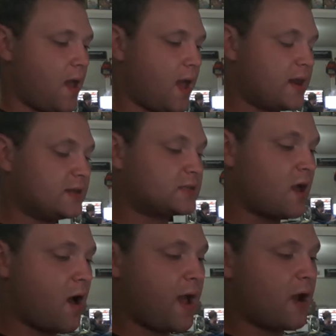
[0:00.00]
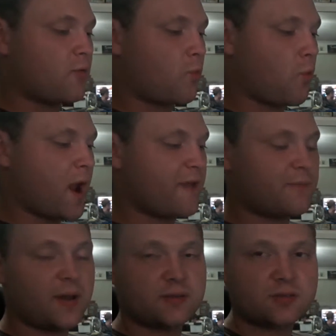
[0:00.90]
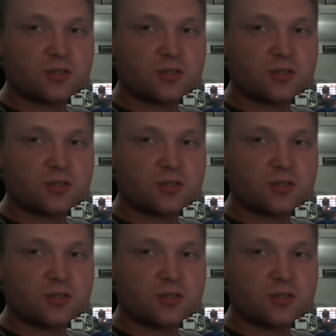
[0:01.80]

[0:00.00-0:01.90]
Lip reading: an entire array of buttons,